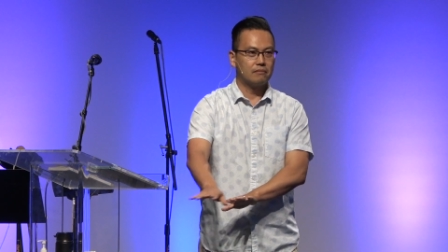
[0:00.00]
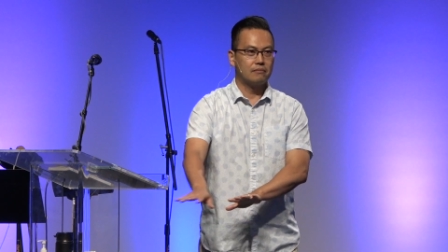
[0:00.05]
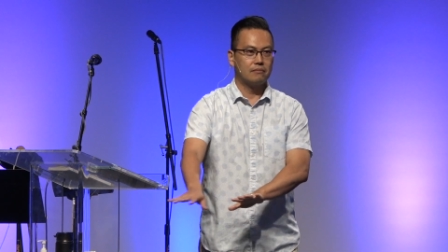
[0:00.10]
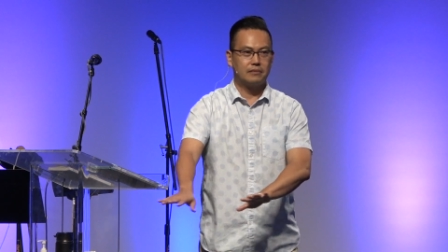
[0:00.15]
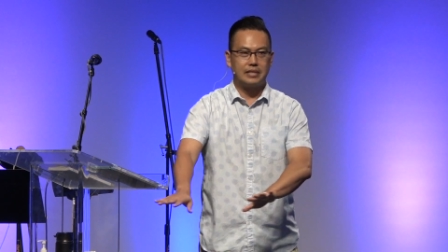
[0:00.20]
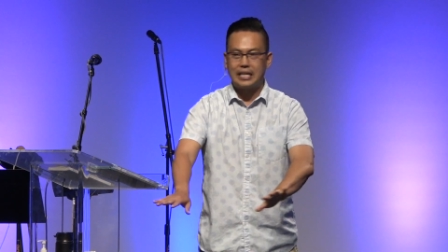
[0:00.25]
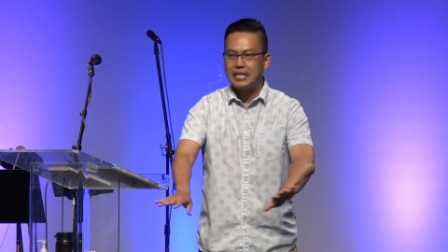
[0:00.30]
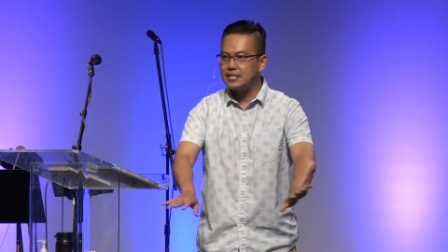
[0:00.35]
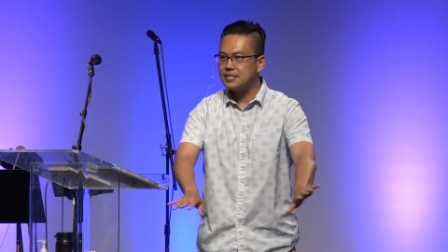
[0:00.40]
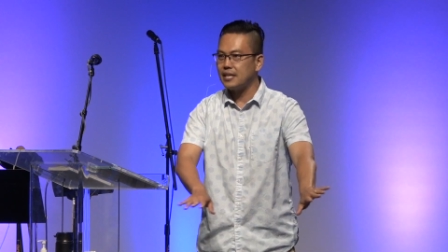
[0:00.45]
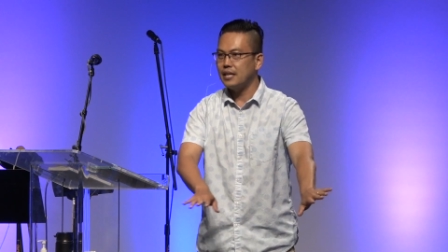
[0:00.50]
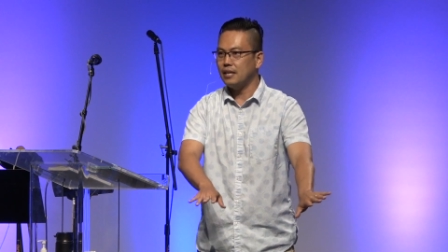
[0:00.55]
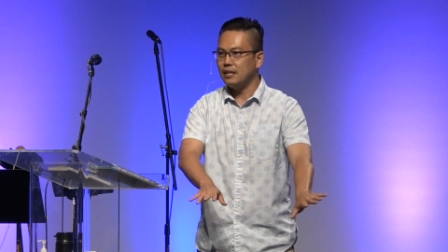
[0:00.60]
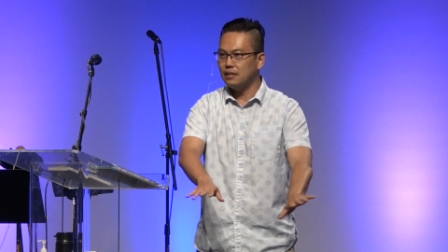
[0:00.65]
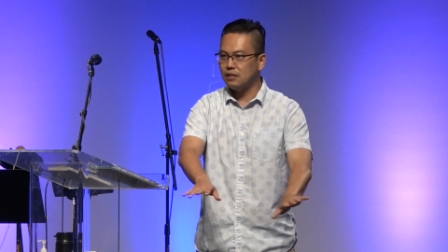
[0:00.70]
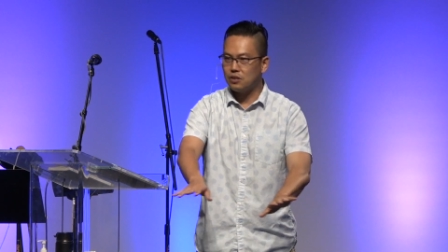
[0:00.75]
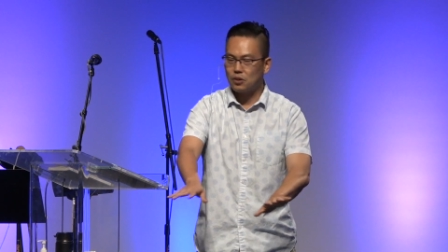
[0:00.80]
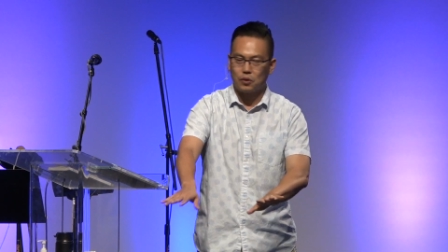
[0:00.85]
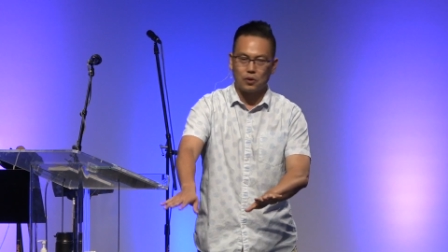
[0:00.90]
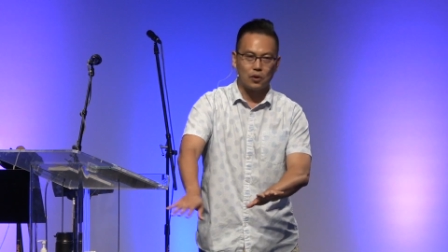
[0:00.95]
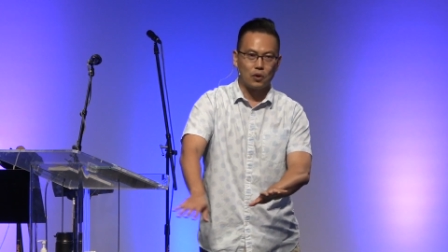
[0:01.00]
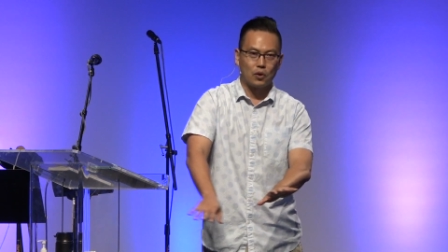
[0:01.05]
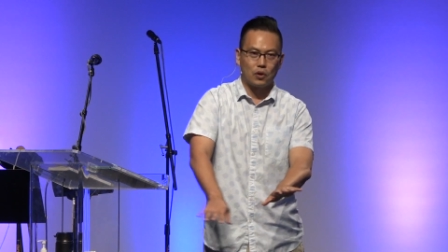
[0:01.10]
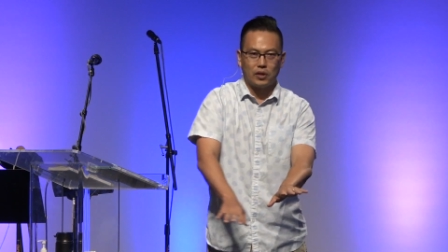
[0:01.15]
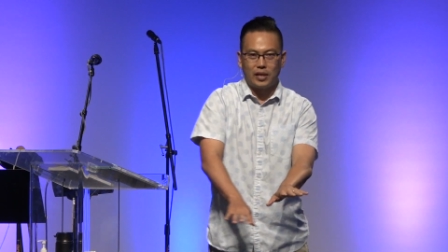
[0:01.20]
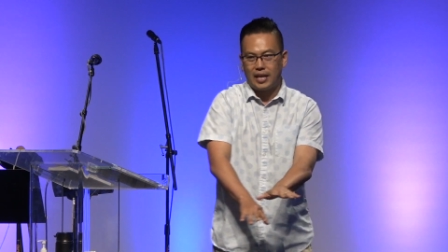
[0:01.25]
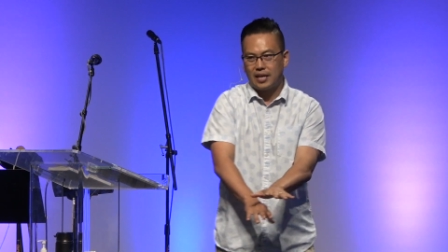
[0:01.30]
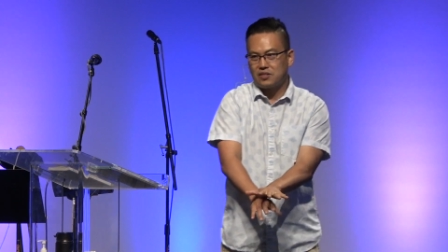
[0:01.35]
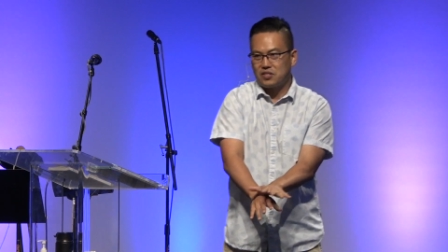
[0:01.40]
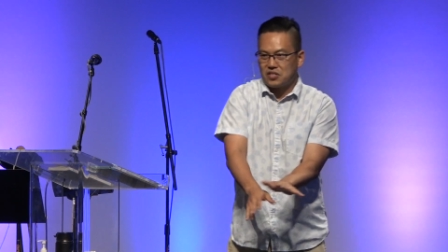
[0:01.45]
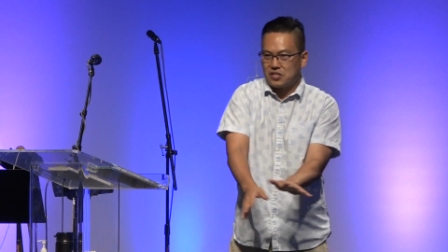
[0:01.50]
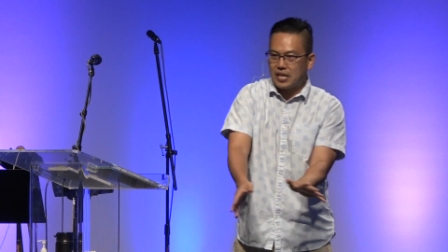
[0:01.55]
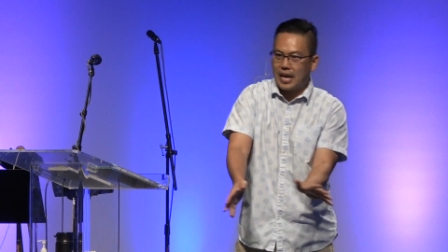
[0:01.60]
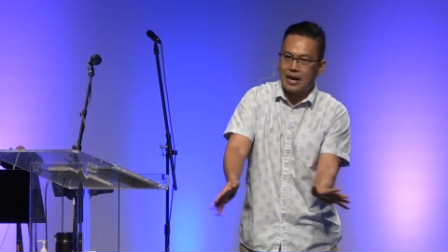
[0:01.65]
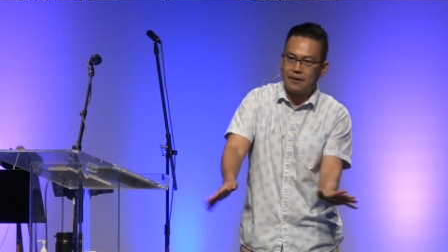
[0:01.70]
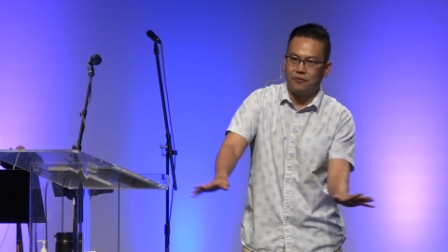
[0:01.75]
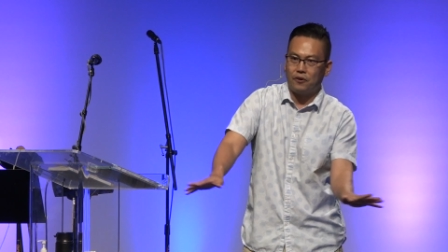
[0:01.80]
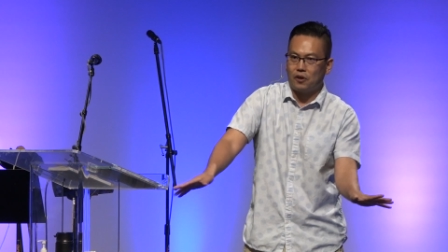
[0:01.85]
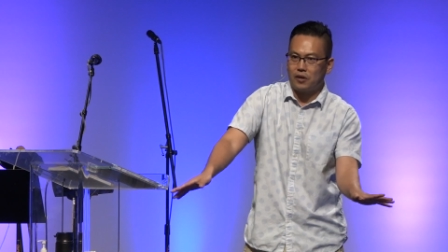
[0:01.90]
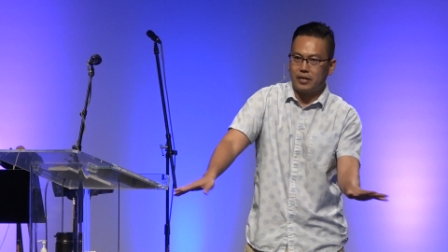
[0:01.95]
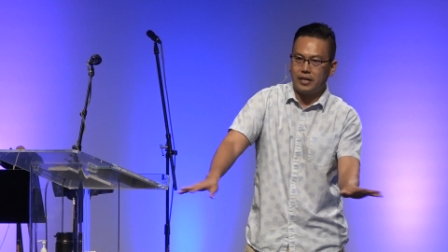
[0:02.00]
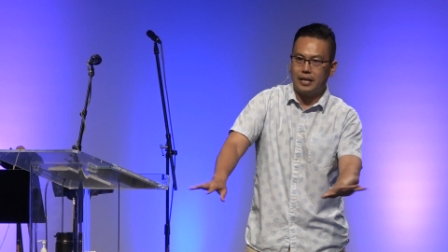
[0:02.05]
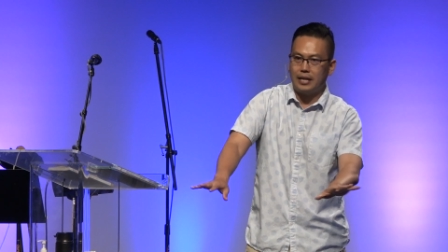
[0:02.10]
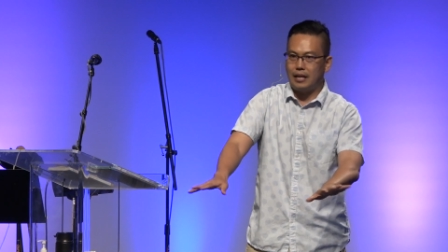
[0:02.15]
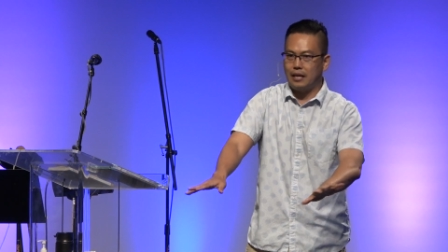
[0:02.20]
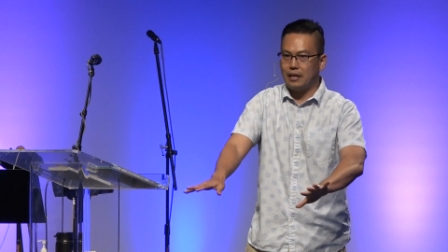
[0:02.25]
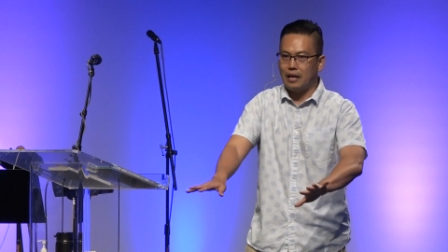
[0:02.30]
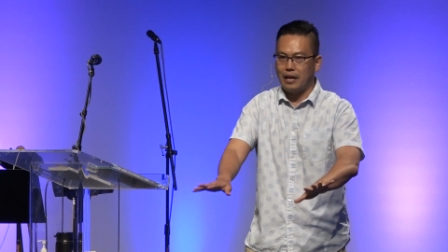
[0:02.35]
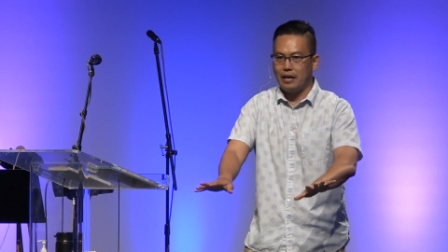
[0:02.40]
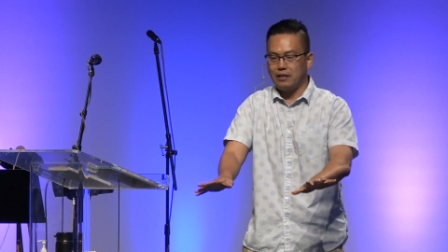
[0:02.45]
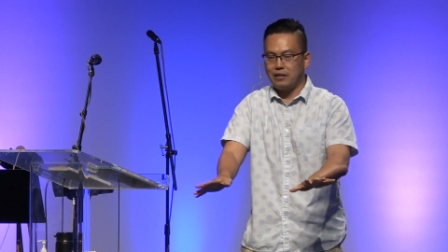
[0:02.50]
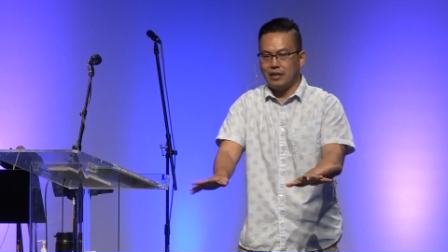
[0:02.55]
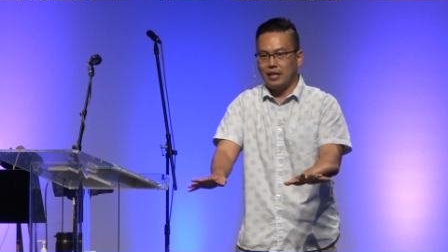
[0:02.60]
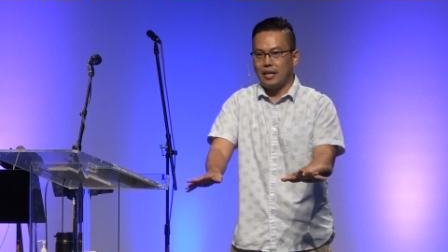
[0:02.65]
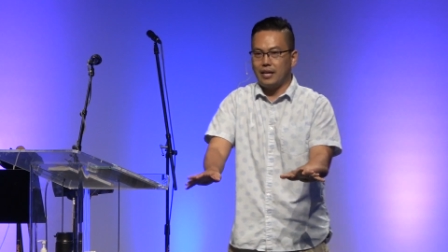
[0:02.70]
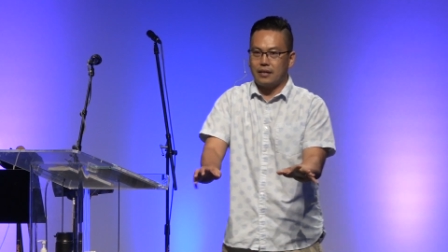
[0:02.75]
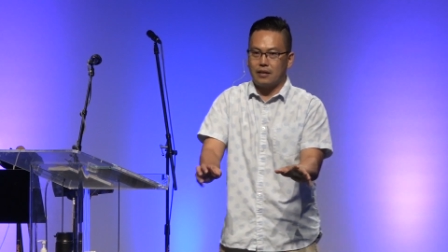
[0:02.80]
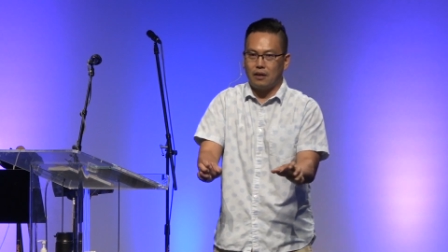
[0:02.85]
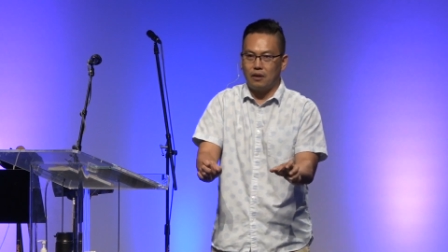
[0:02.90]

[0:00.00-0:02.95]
decent or, or like just half-hearted and, and like,